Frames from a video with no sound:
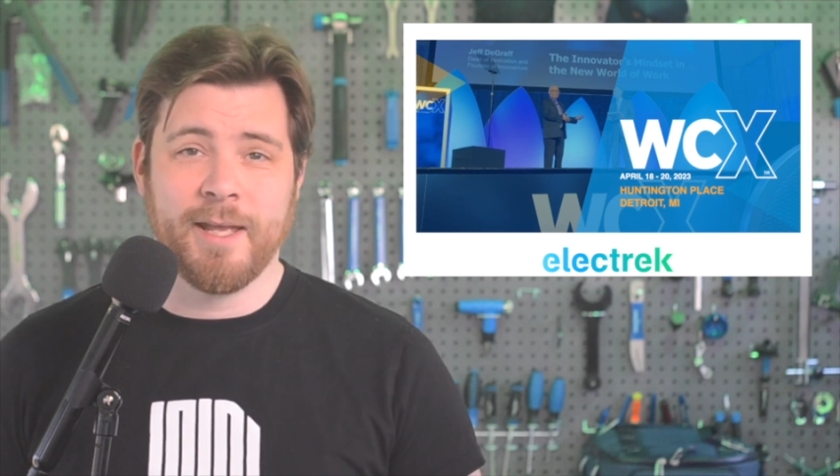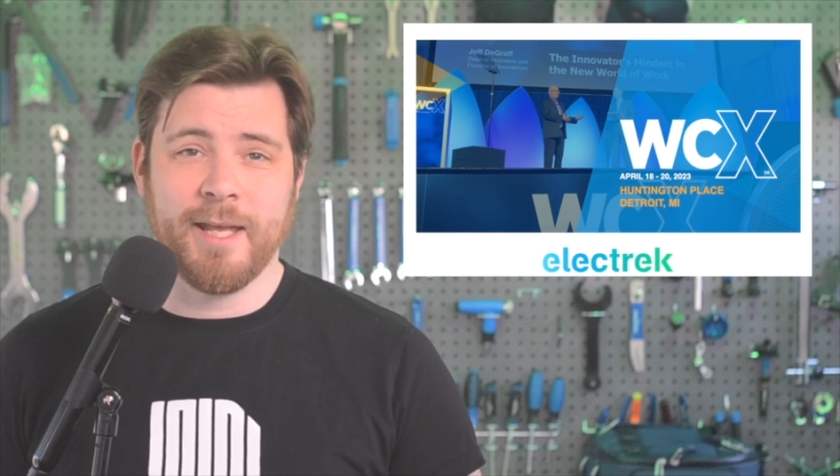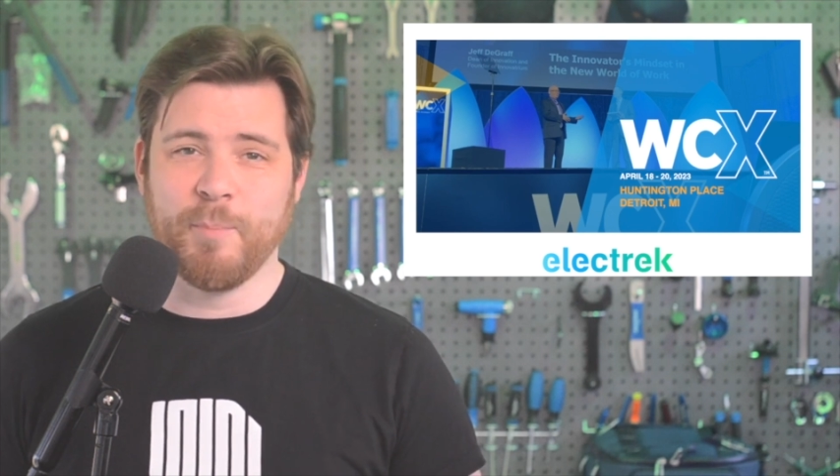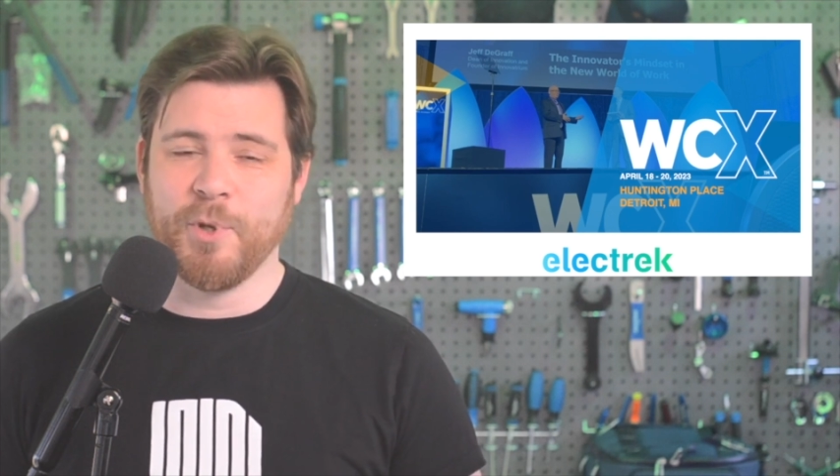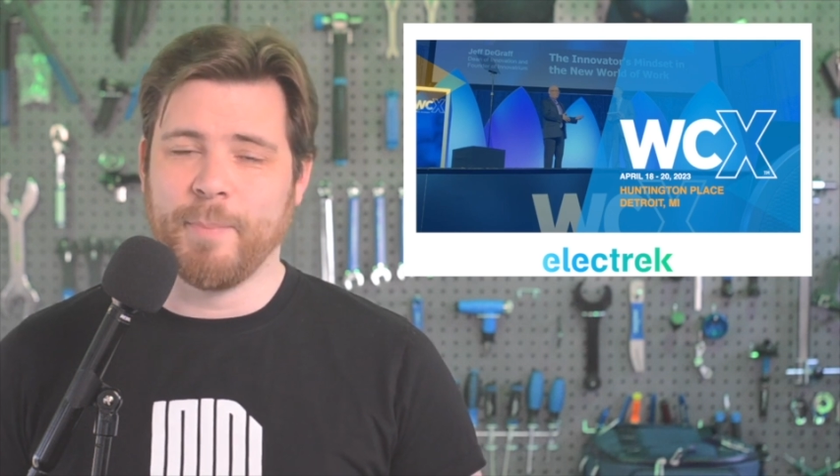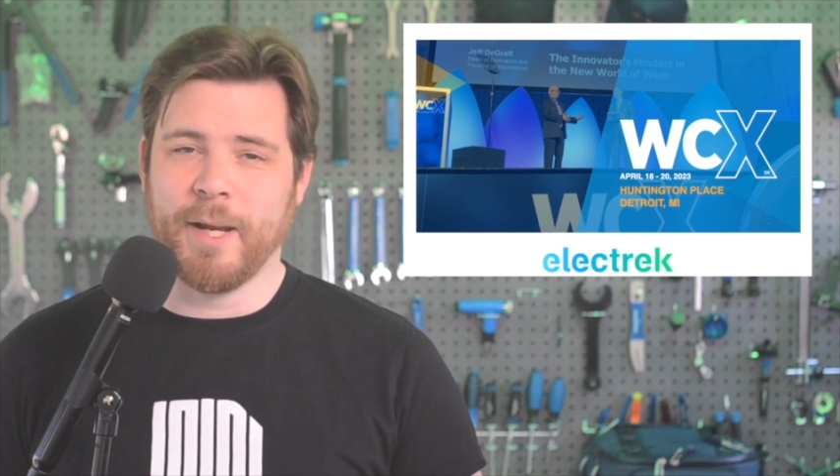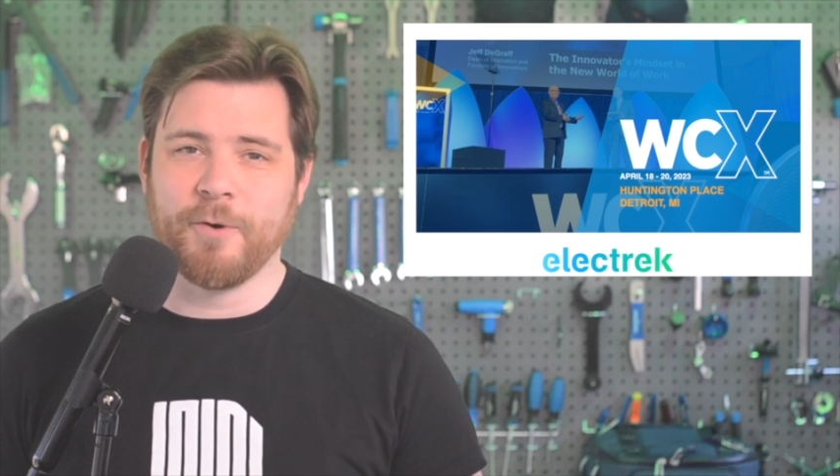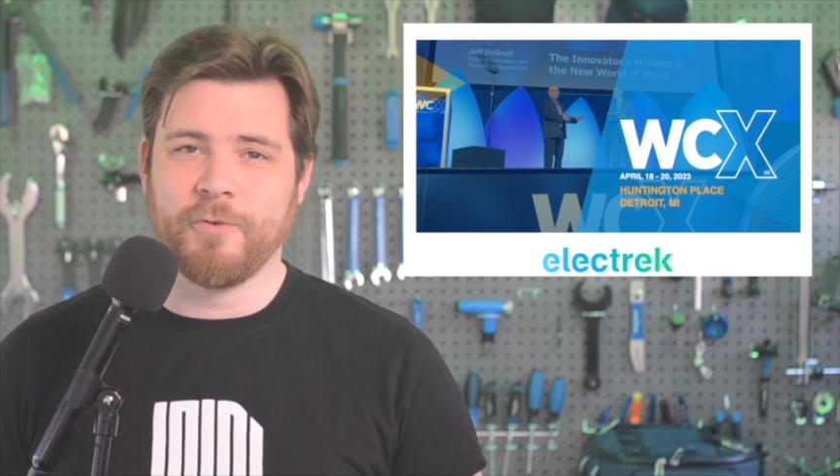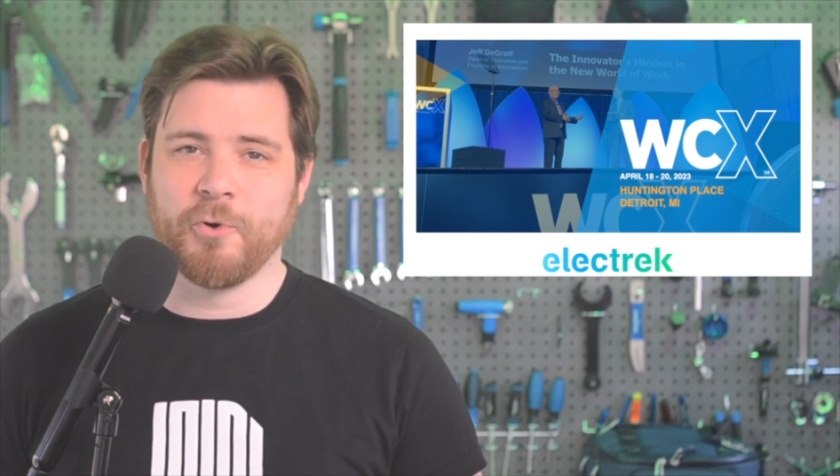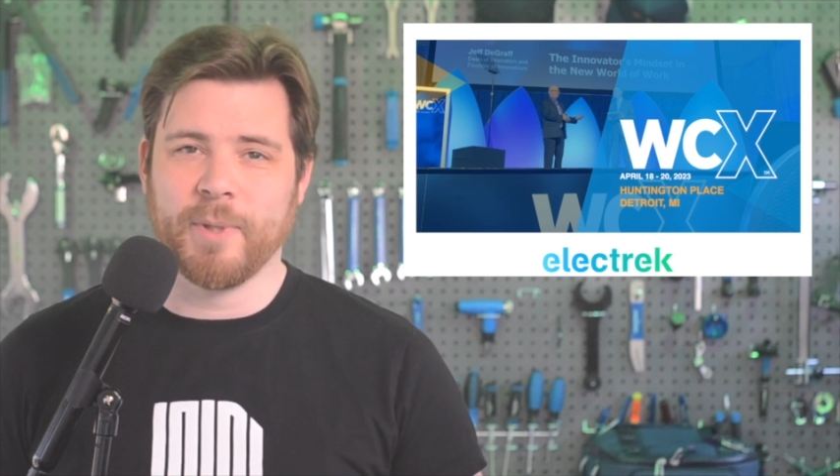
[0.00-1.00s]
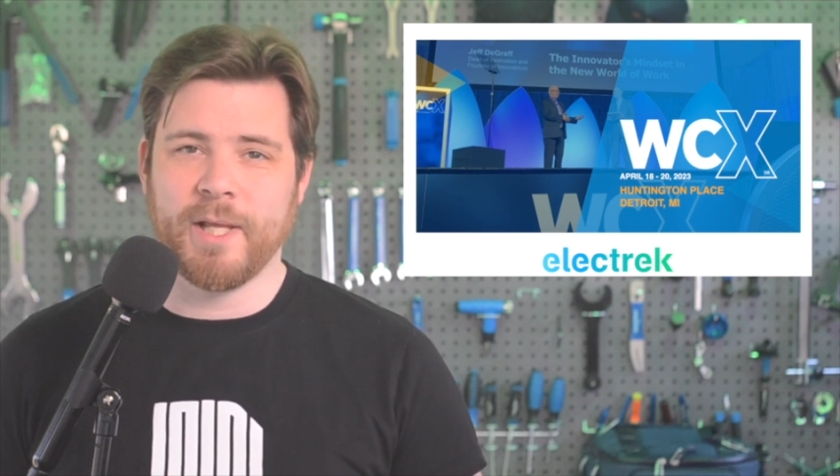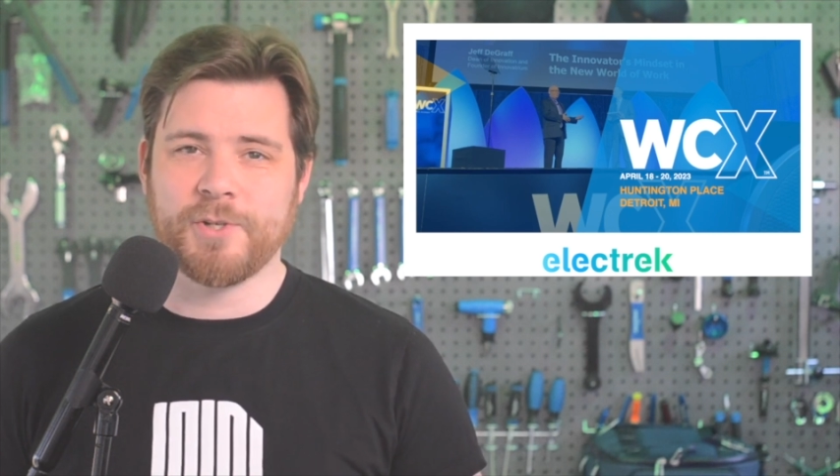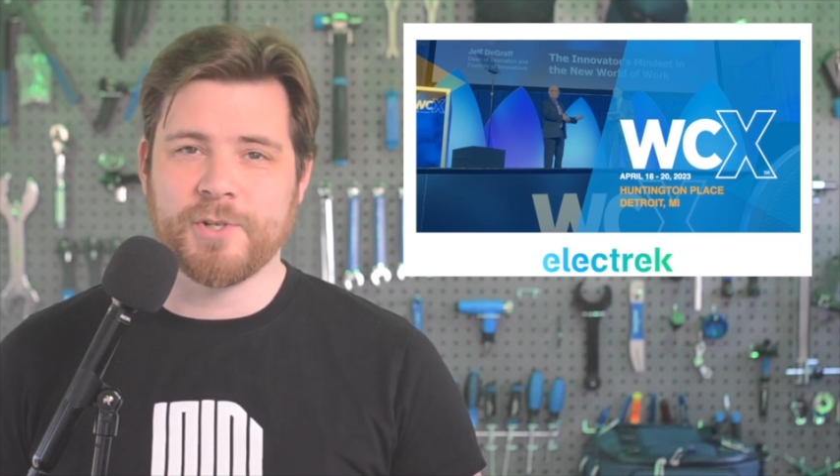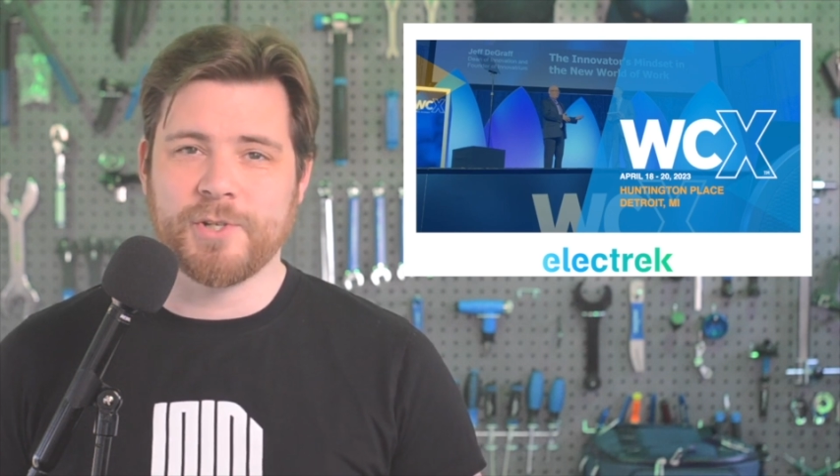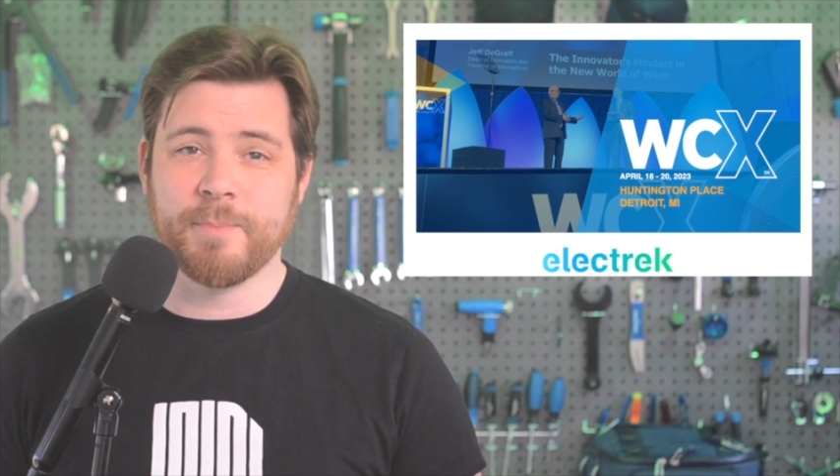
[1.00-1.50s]
and build powerful
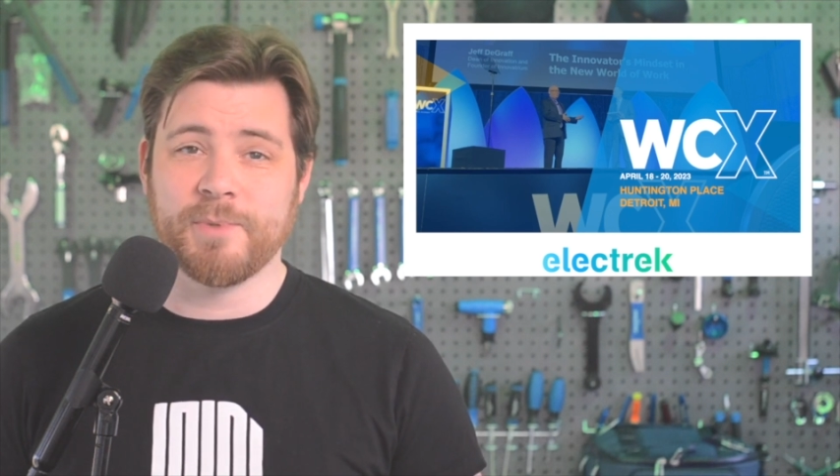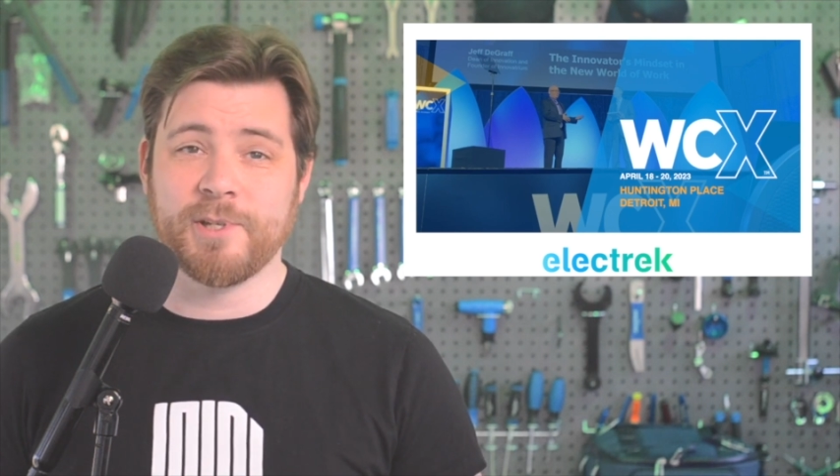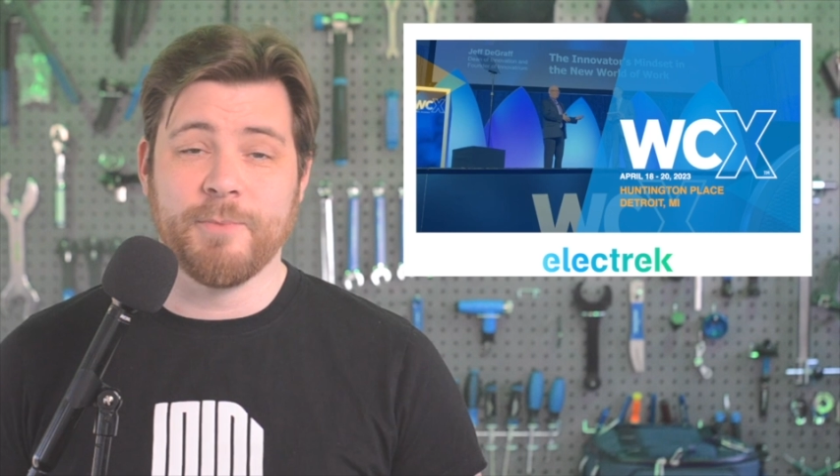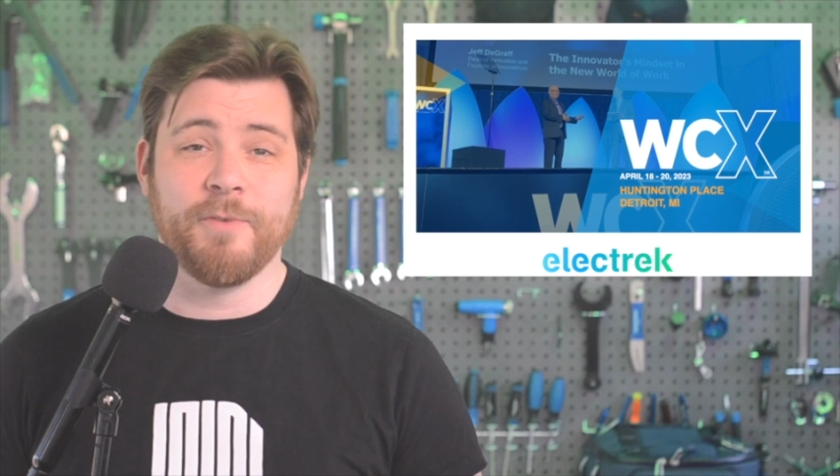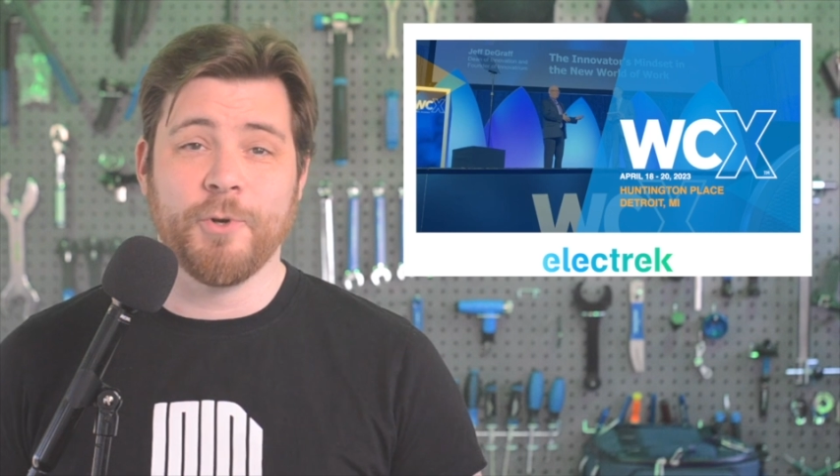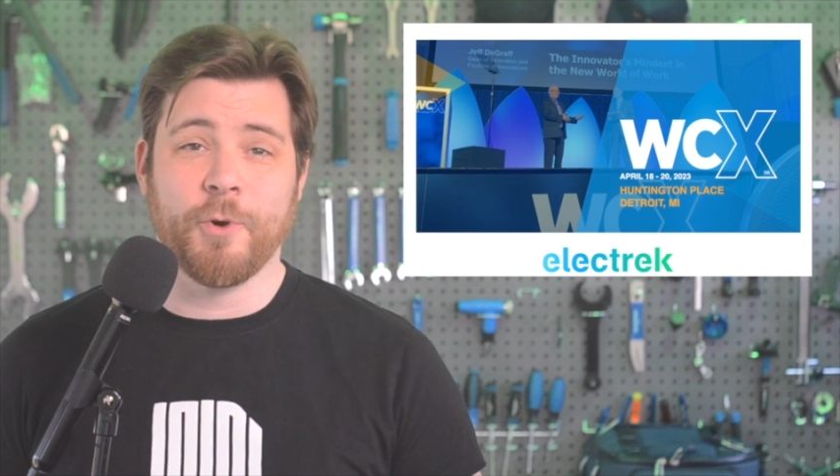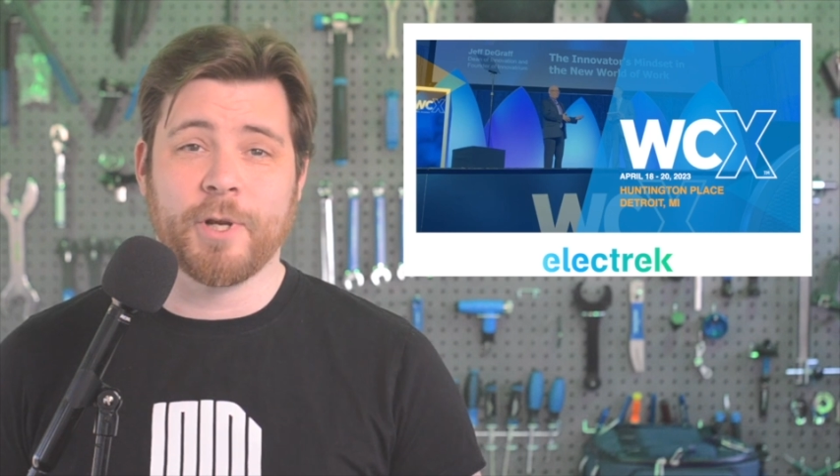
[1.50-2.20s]
relationships to move your